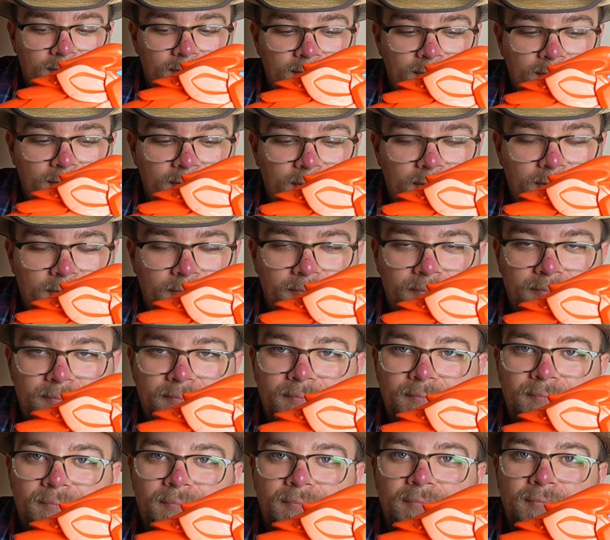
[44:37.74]
yeah,
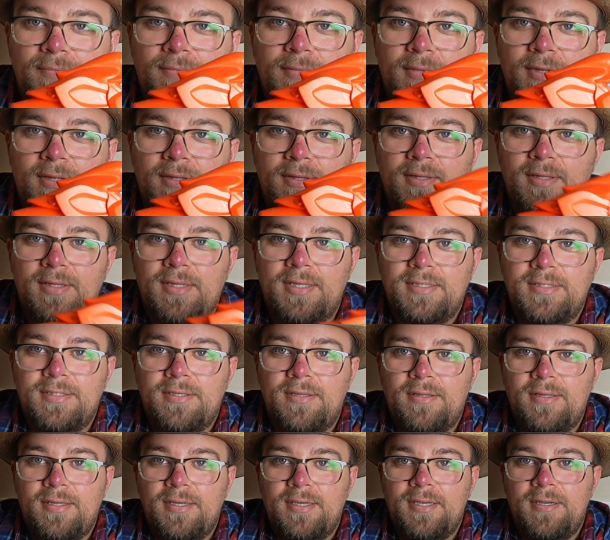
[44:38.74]
I think that's
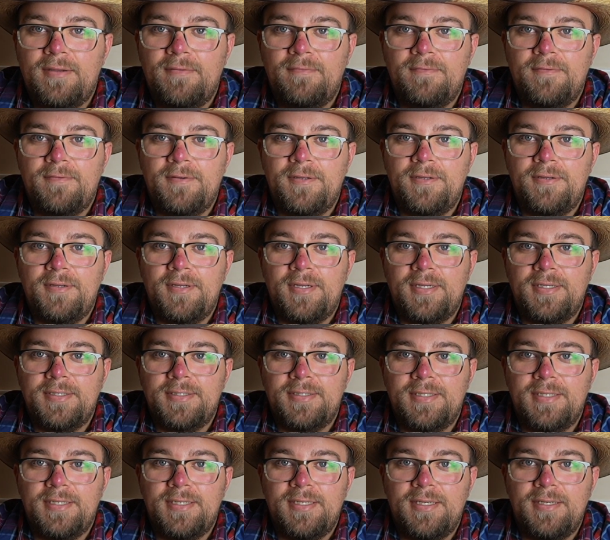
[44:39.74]
all I have for you guys
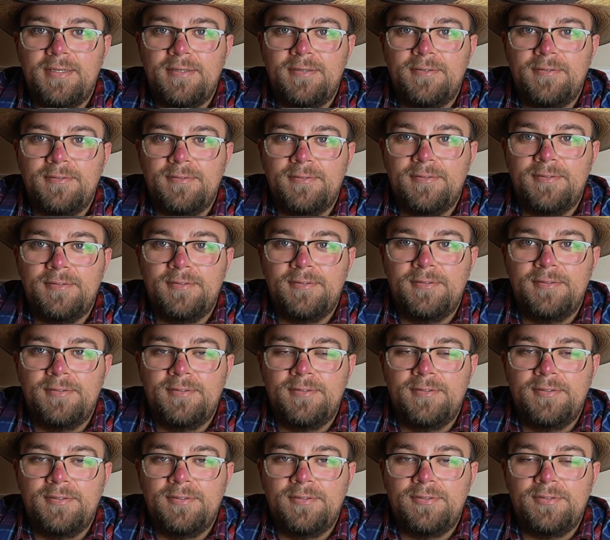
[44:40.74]
today.
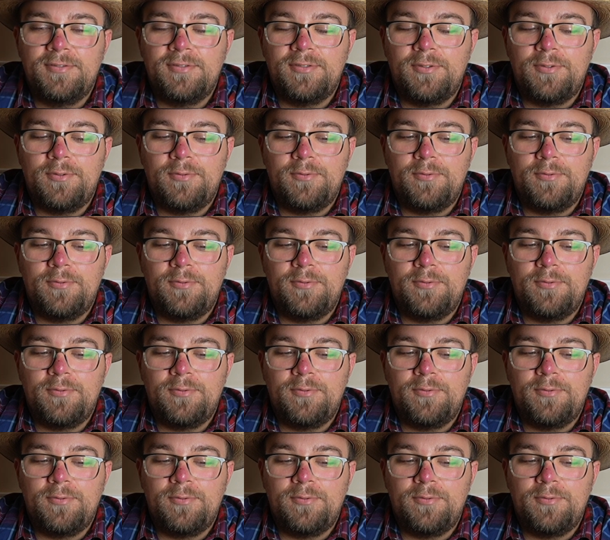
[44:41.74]
So